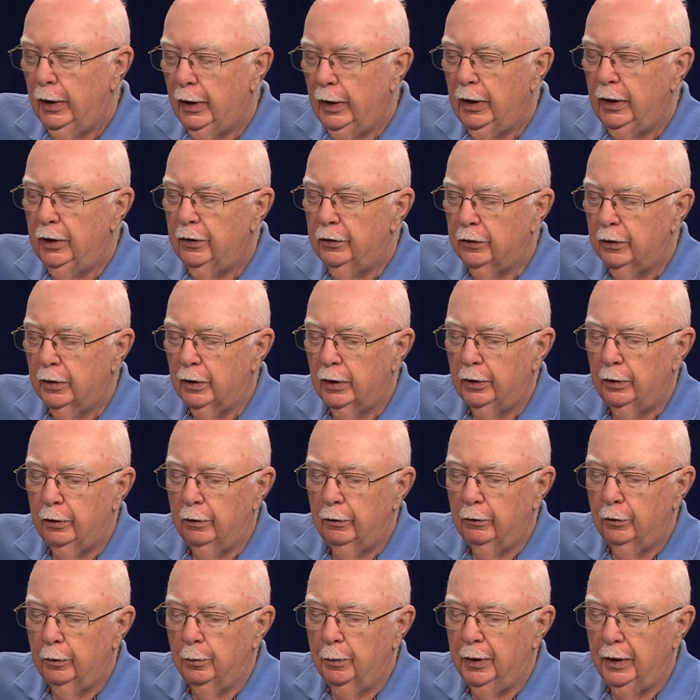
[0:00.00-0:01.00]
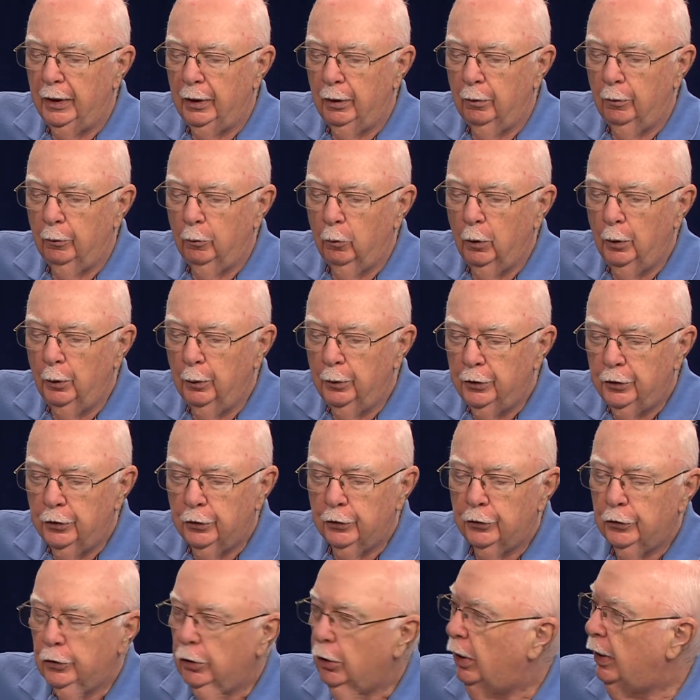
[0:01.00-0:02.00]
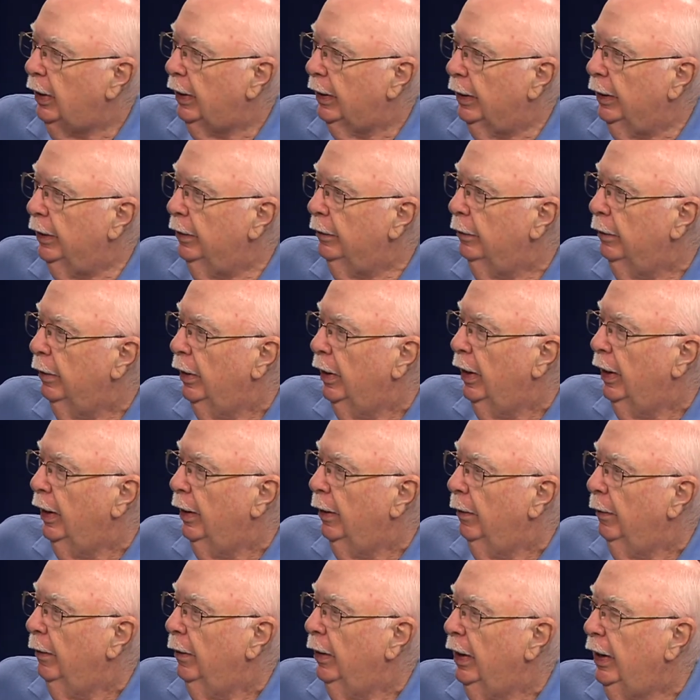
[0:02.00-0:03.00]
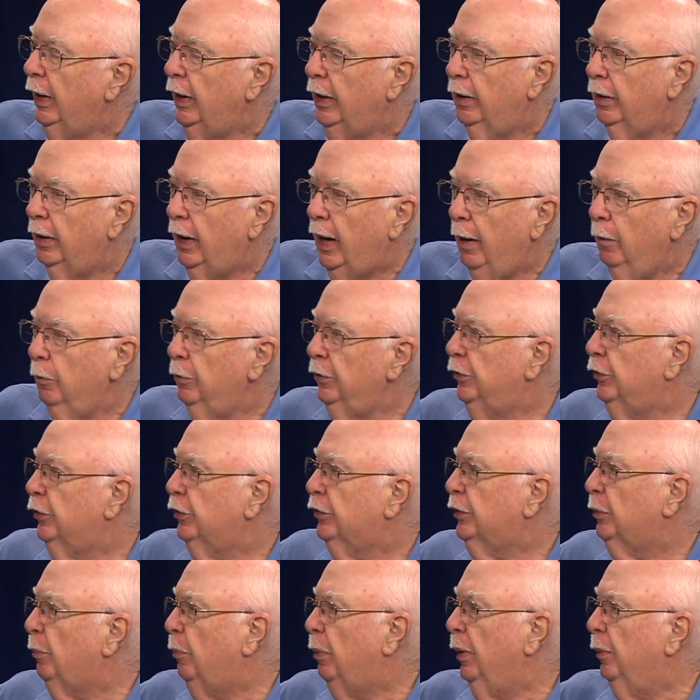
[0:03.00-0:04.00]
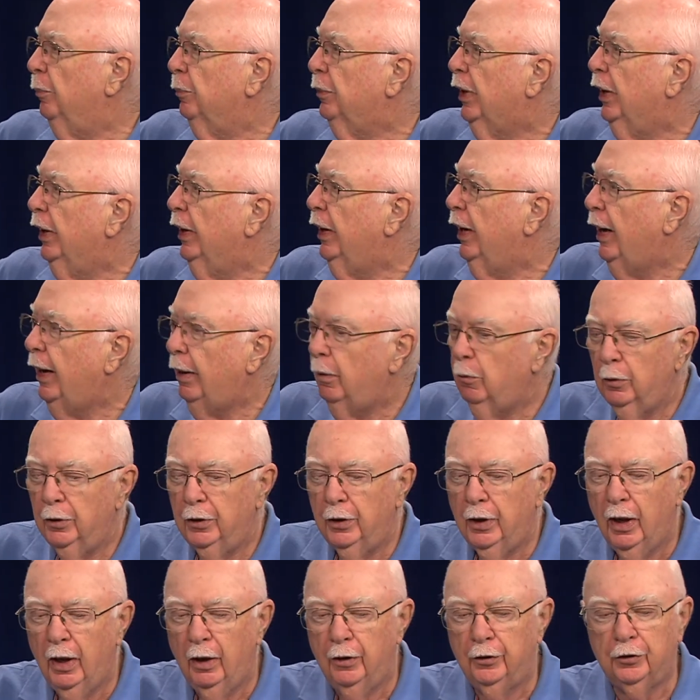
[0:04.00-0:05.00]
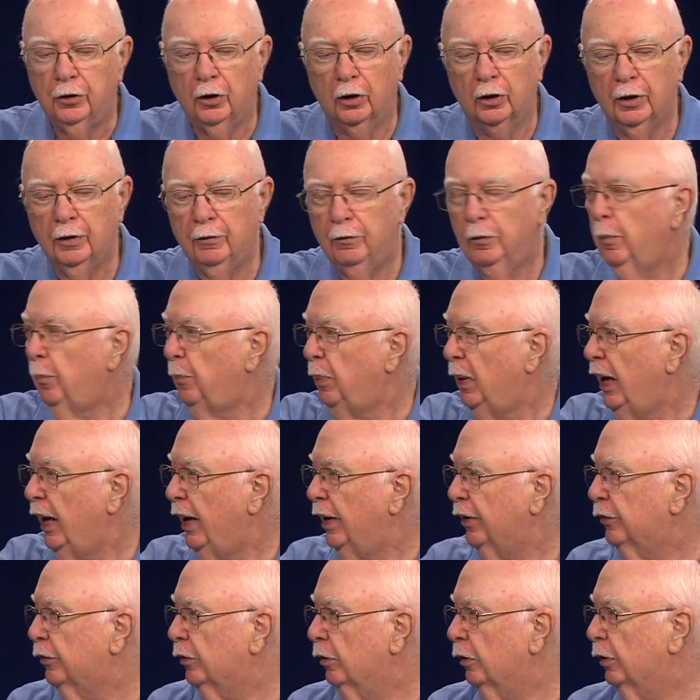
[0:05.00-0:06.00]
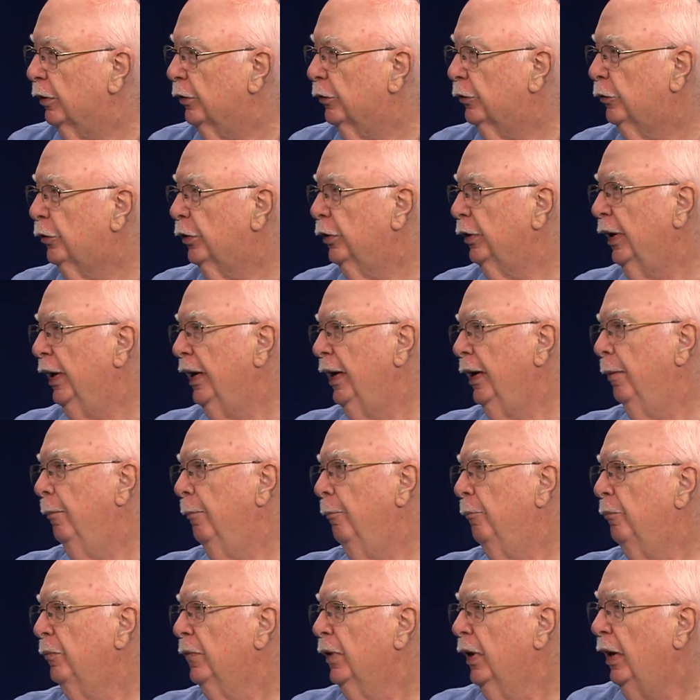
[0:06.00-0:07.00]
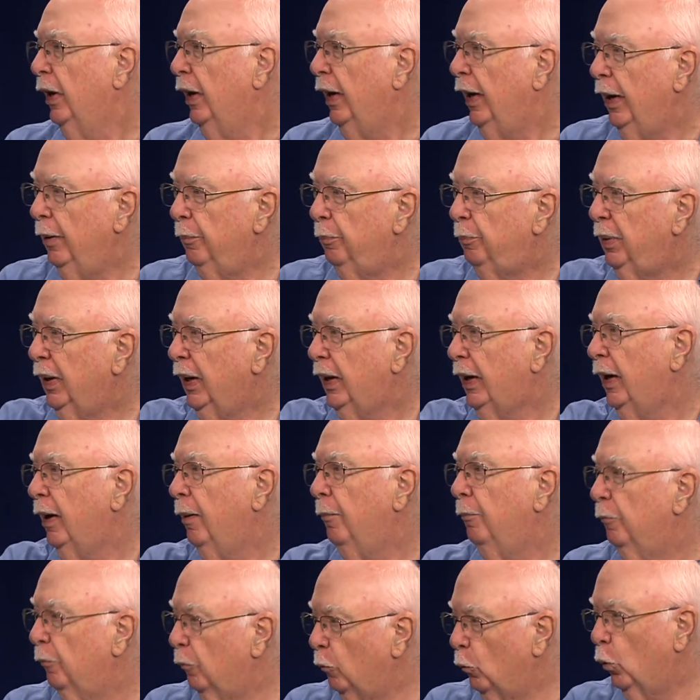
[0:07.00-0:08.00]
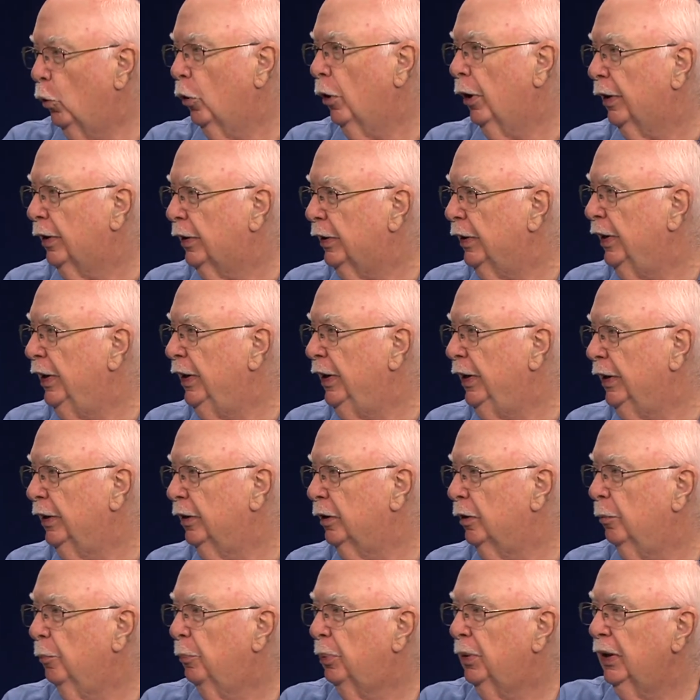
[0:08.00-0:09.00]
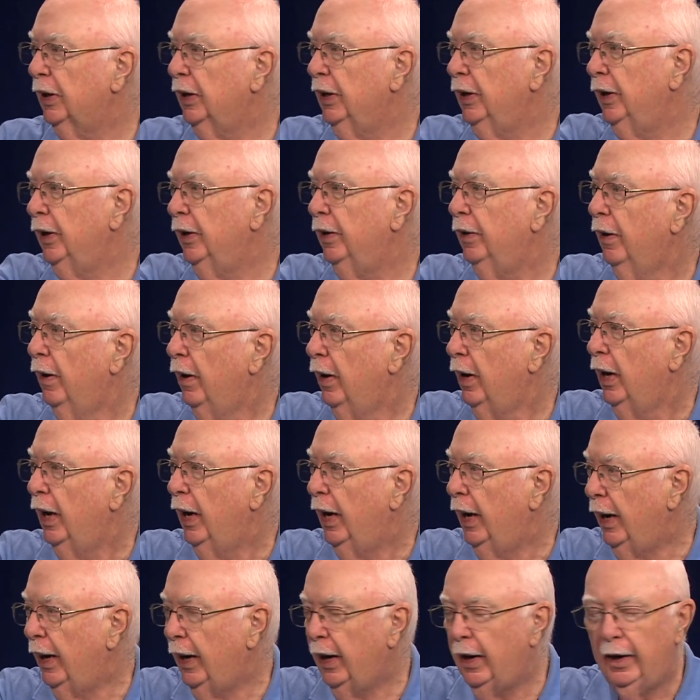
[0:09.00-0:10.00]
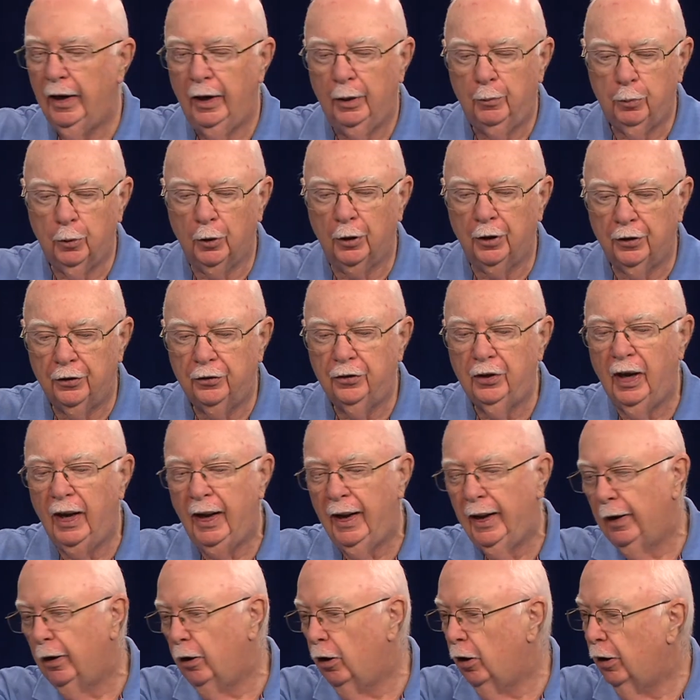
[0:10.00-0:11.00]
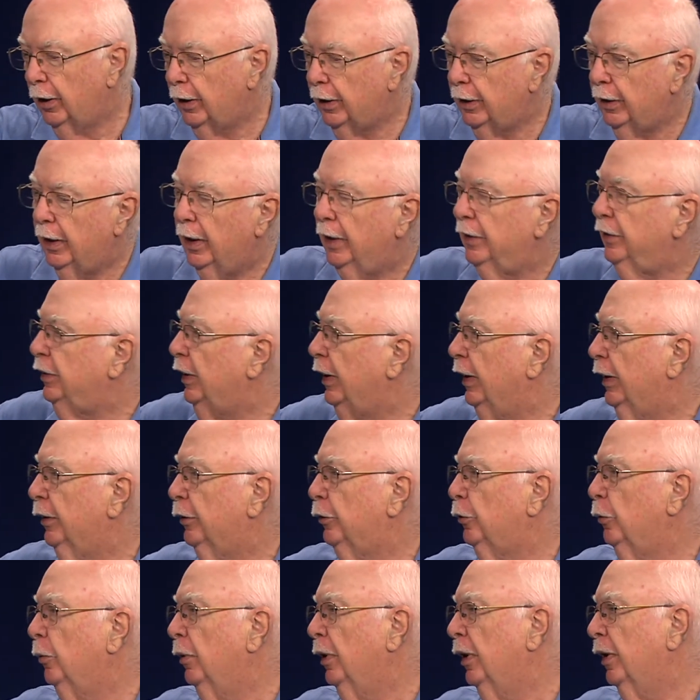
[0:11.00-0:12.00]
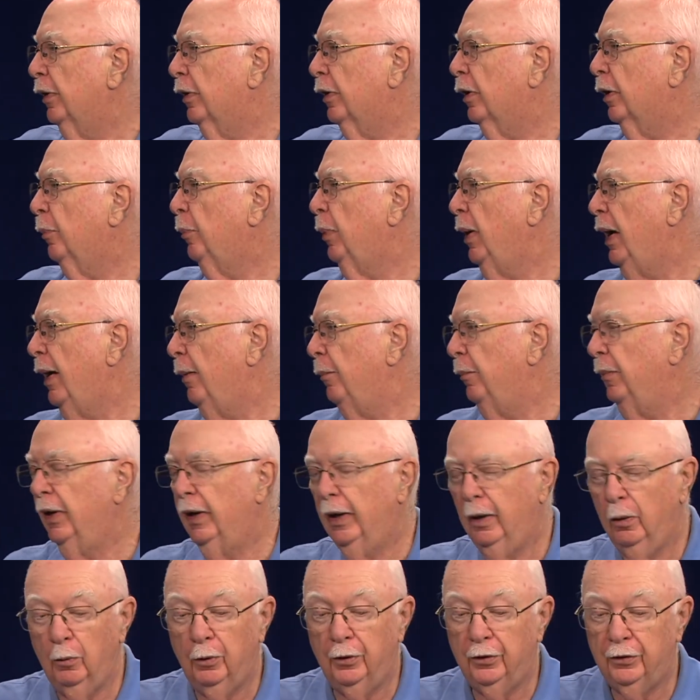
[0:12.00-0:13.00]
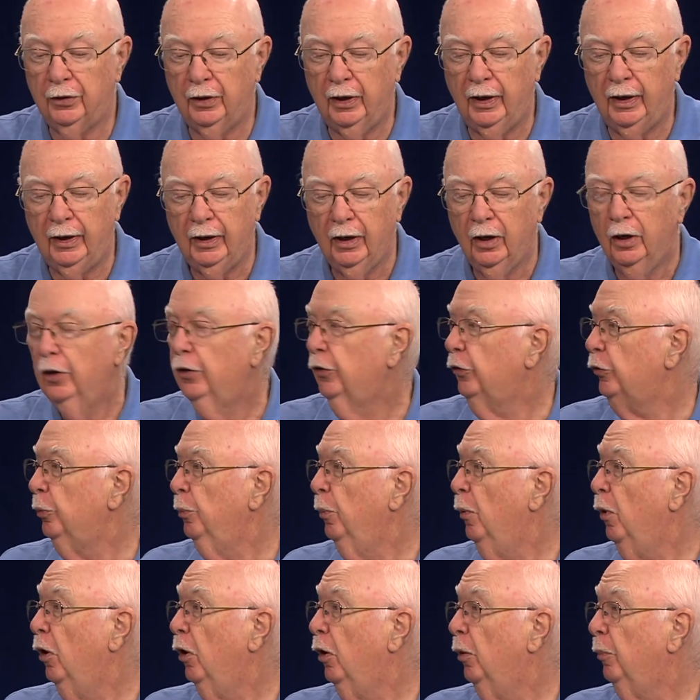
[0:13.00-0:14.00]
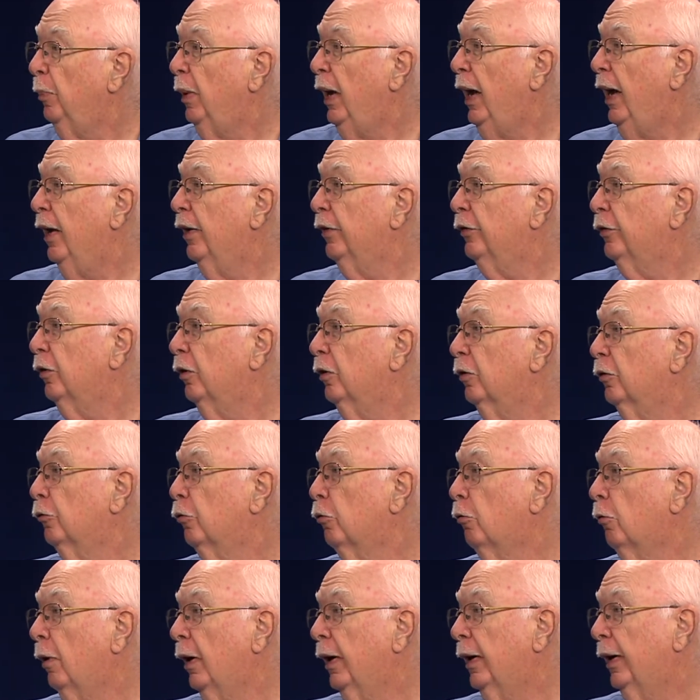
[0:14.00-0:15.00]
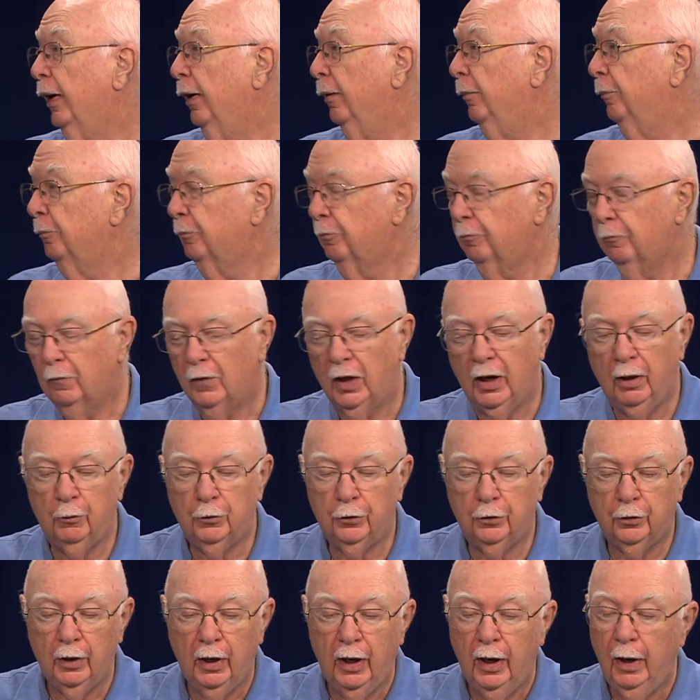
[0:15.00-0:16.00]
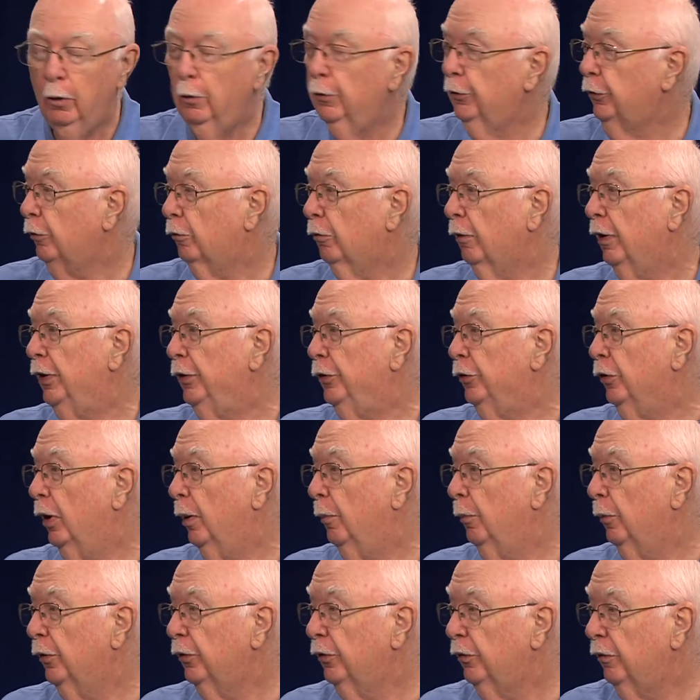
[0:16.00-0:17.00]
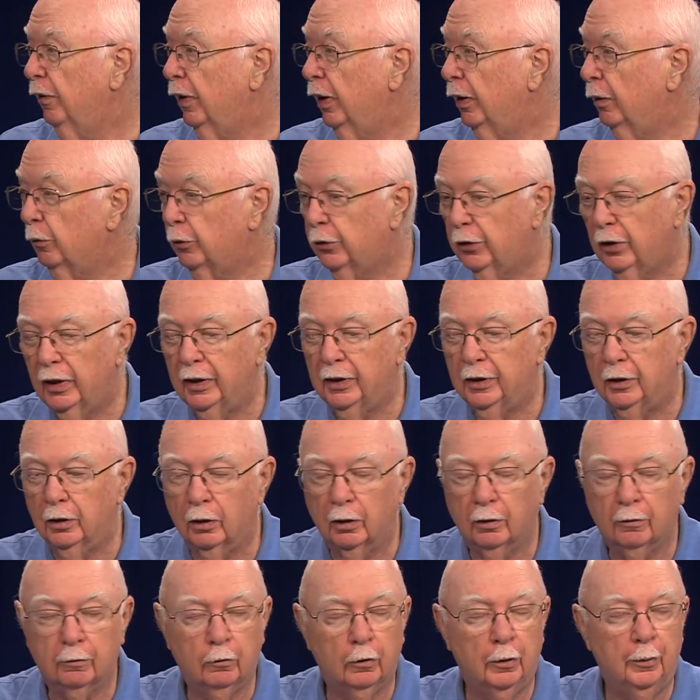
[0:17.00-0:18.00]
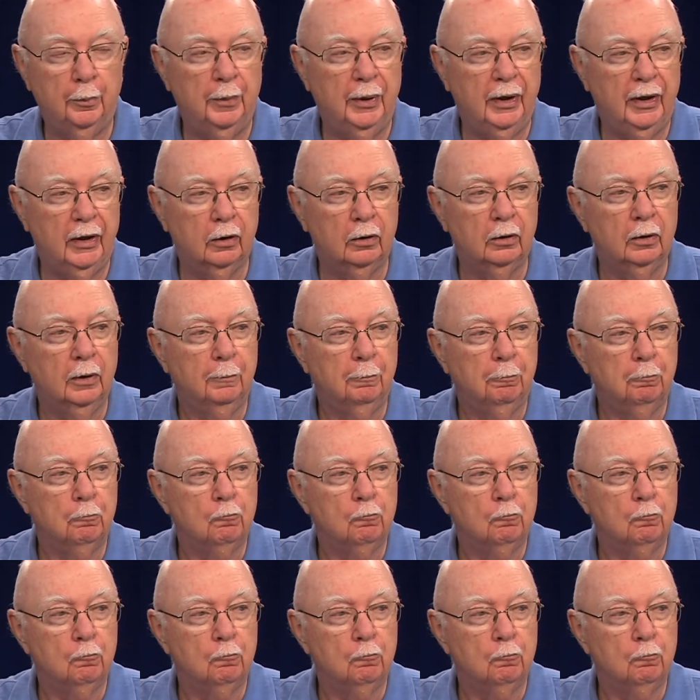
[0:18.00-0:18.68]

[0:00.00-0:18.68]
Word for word: He said to me, We were just talking, and I was just a bumpkin. I would deliver parcels to him and pick up work that he had completed and had put a tag on it, and I'd take it to another department. I was a small parcel trucker. That was it was a great job. It was fun. It was like delivering mail.